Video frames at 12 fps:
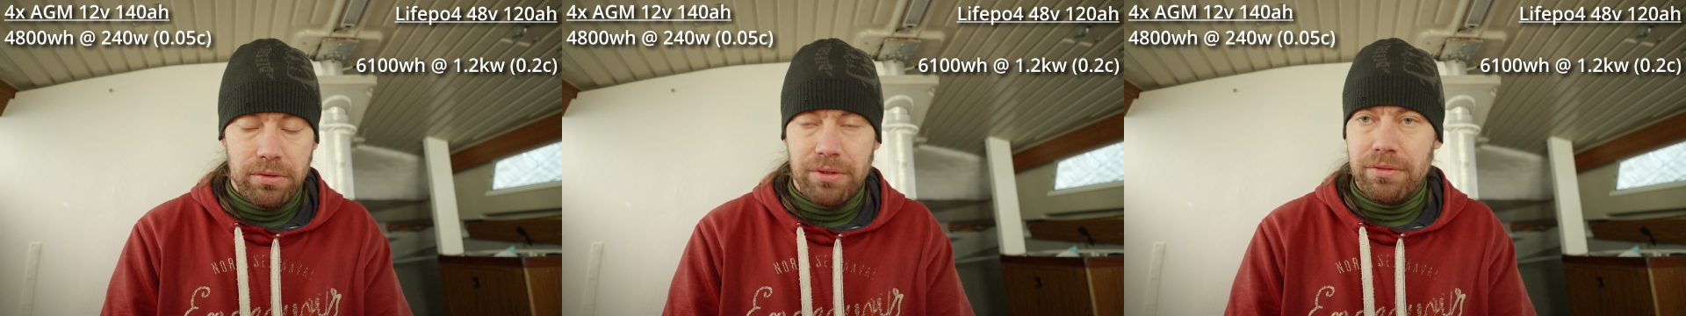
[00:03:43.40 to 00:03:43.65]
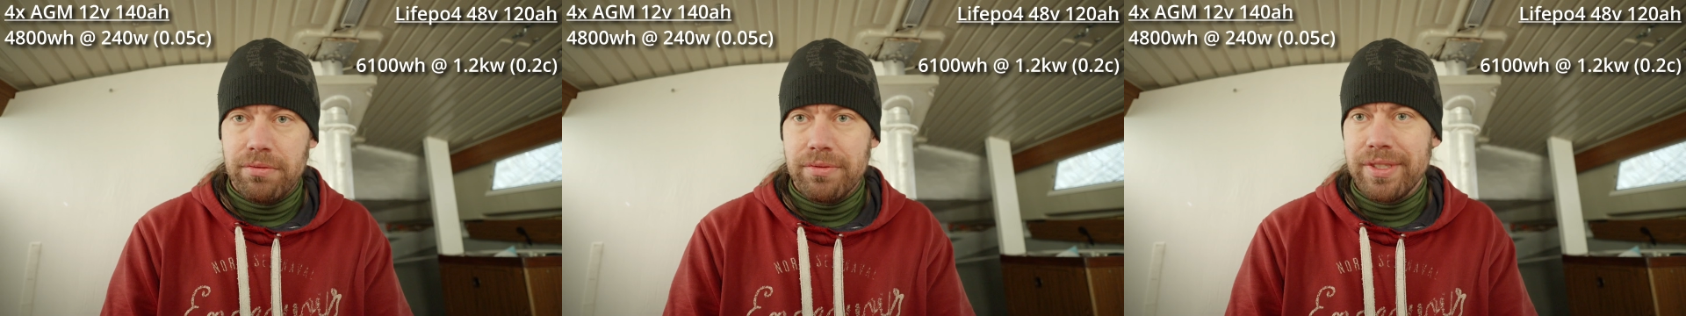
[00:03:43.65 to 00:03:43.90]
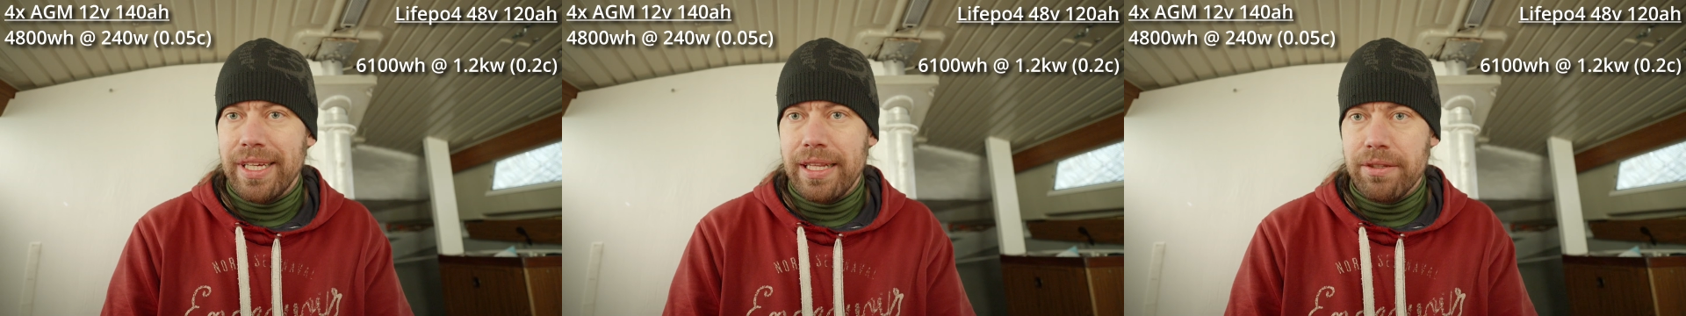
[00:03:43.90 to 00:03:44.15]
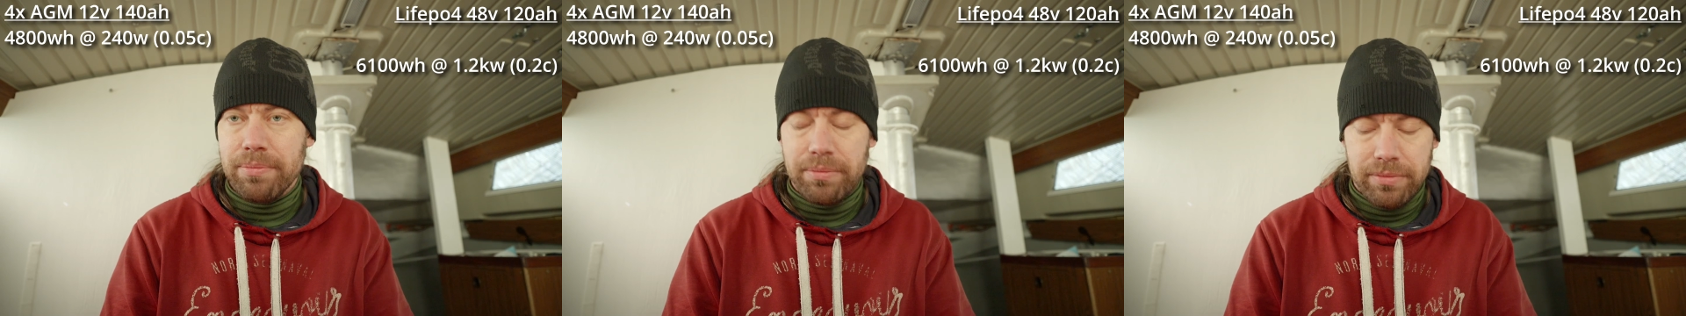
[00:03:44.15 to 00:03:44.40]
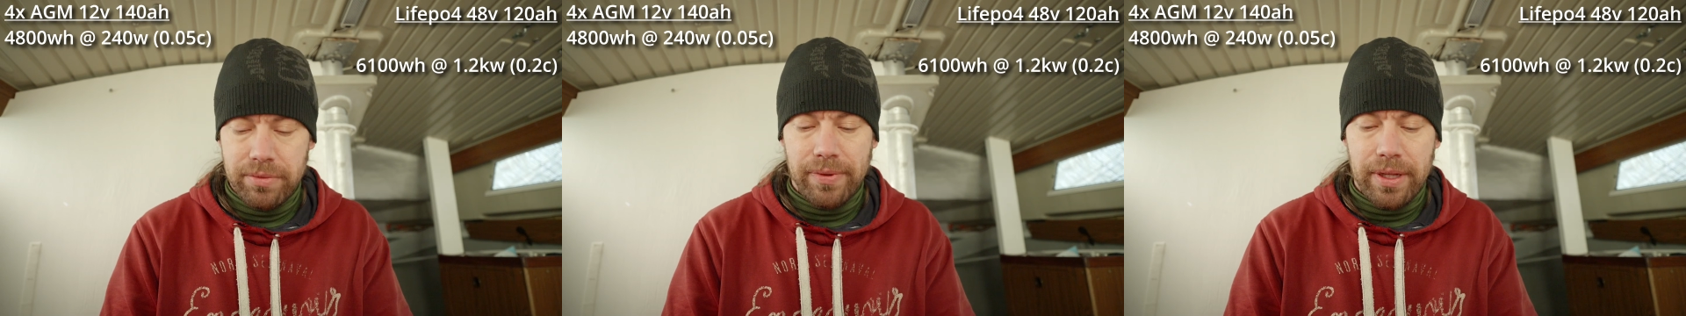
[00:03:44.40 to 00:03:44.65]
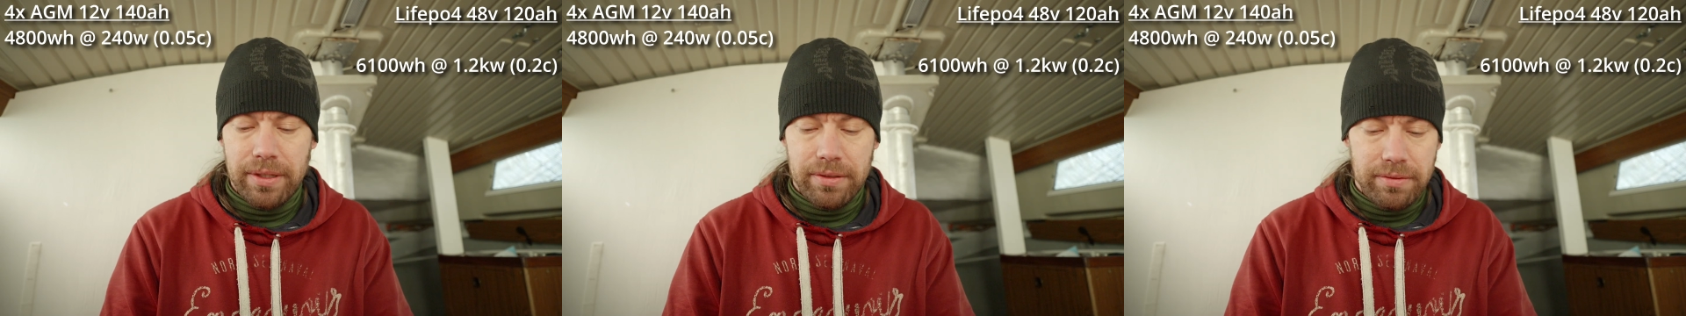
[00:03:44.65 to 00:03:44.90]
or sail the,
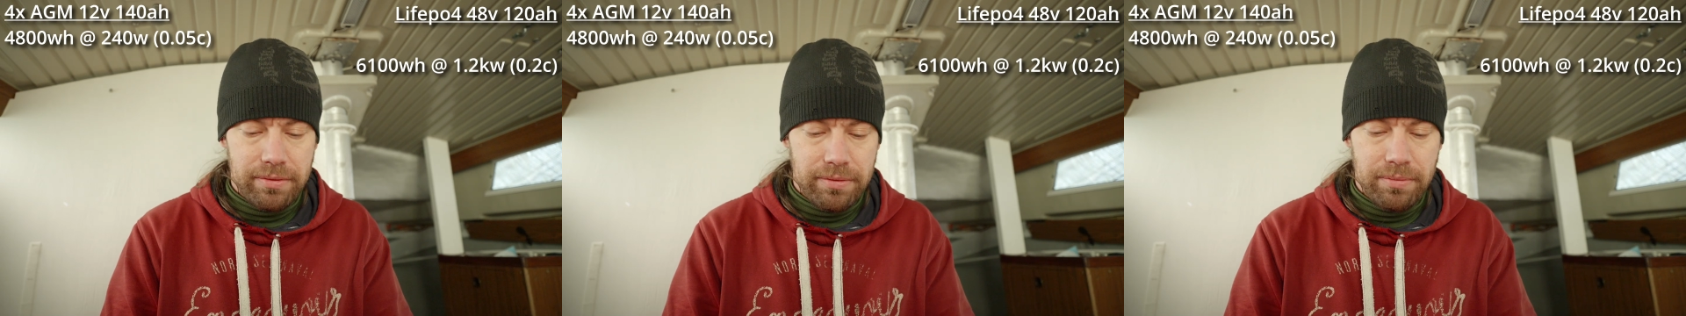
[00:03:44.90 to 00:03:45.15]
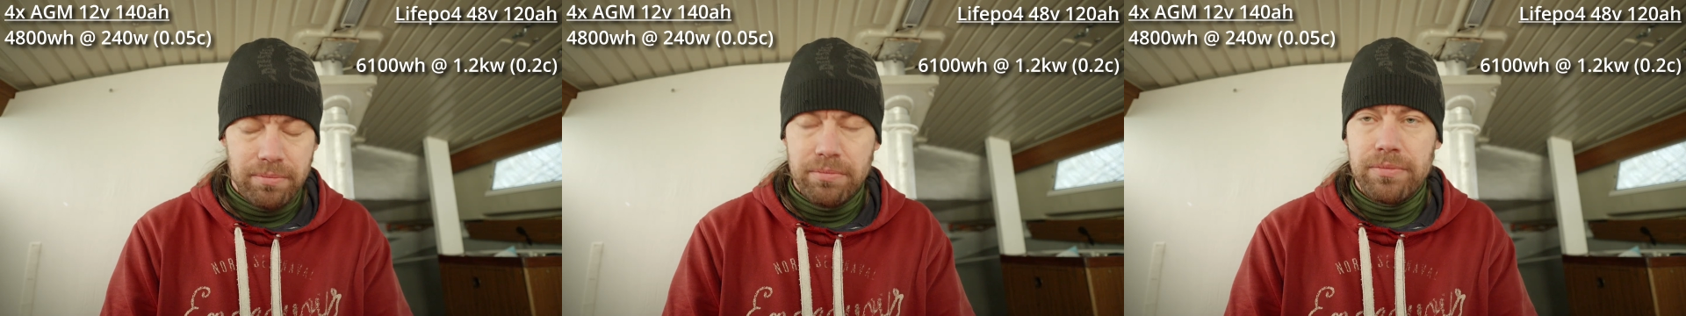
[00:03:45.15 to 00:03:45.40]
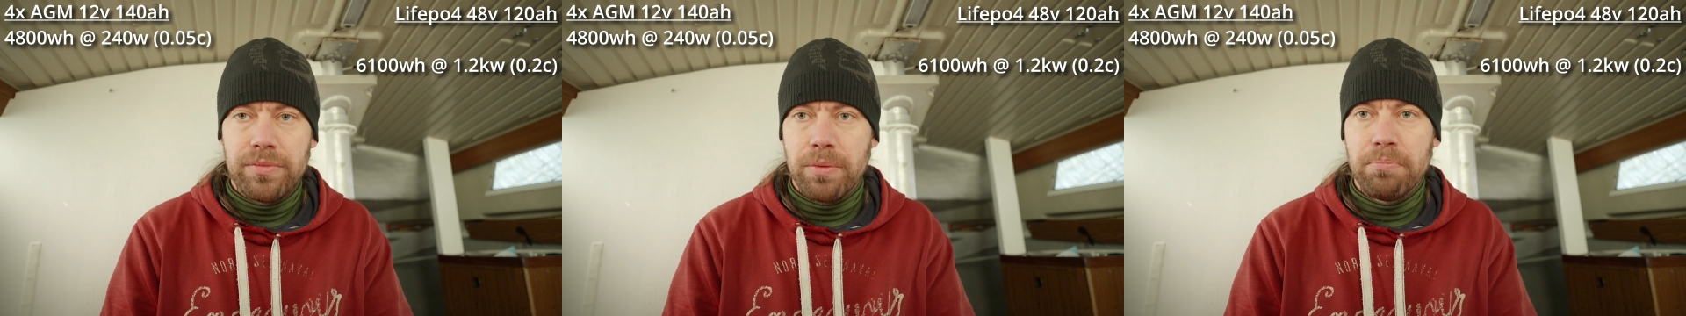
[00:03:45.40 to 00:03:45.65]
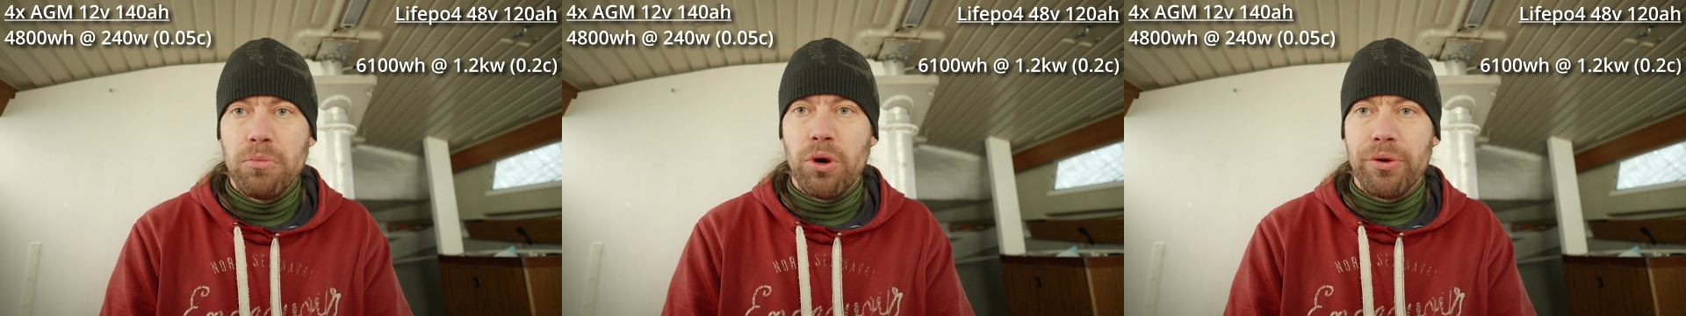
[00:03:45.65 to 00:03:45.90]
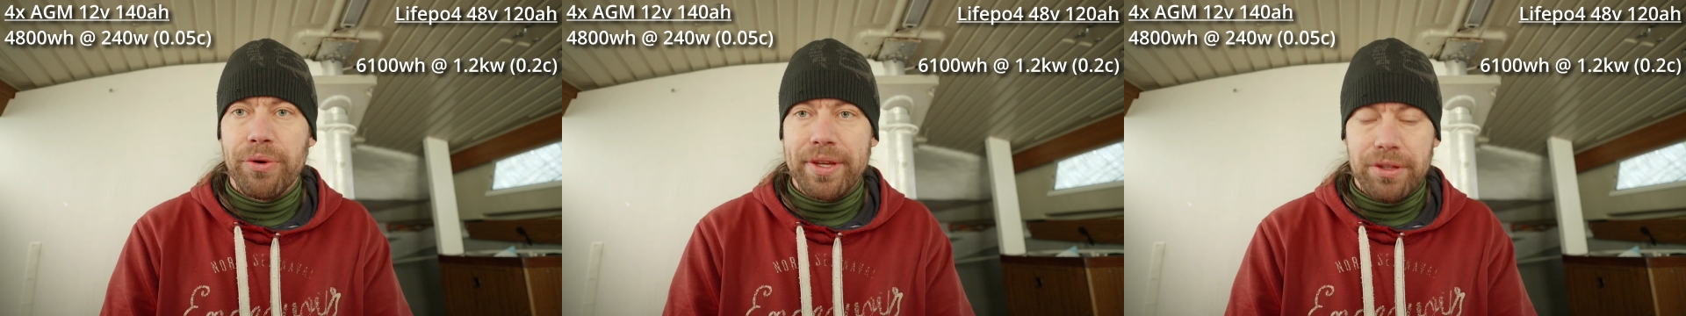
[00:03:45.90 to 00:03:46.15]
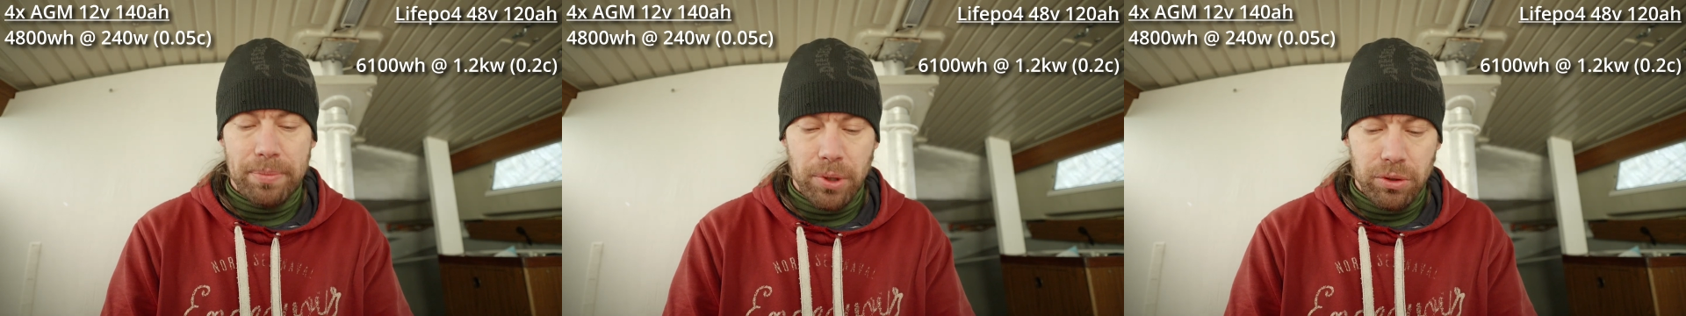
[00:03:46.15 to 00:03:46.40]
well,
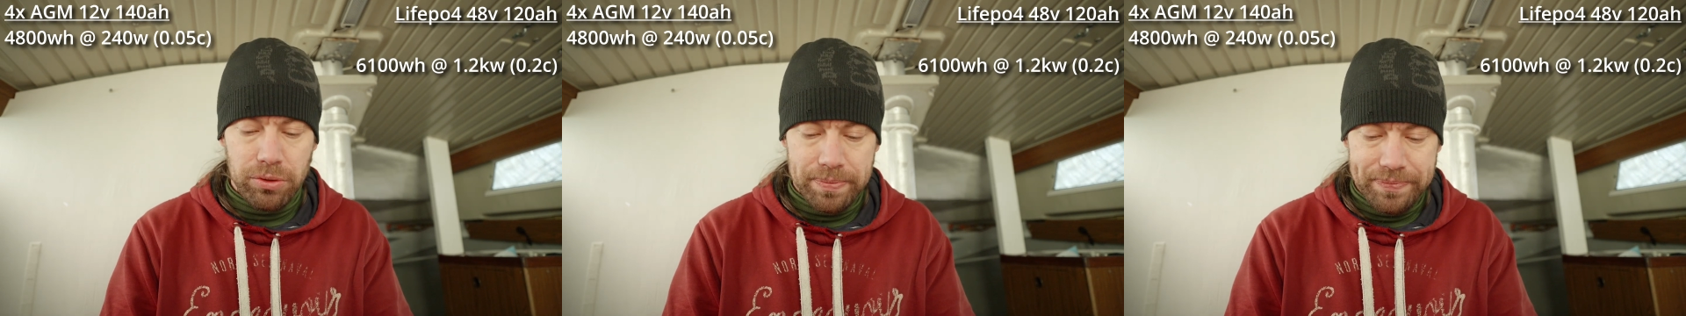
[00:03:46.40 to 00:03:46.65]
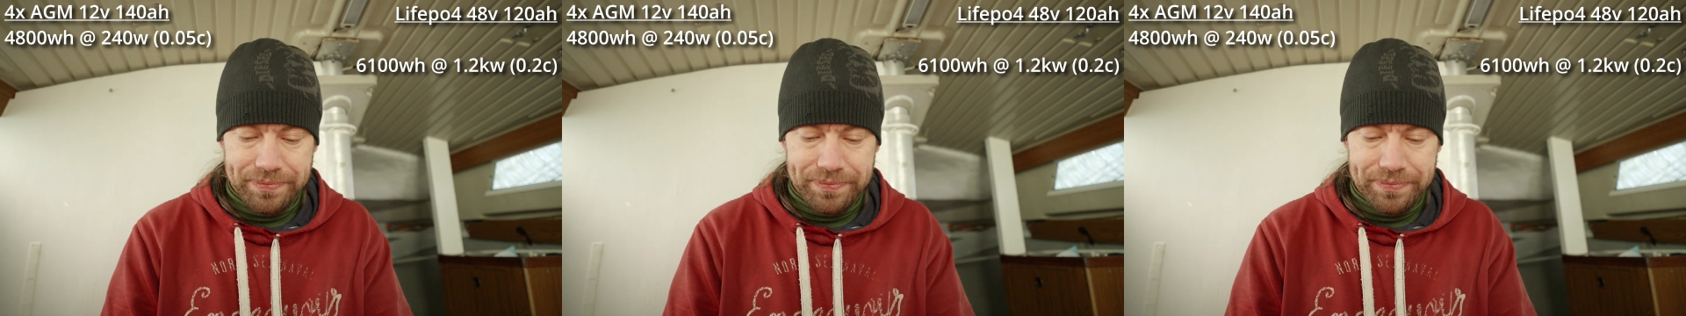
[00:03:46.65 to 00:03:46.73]
motoring the boat?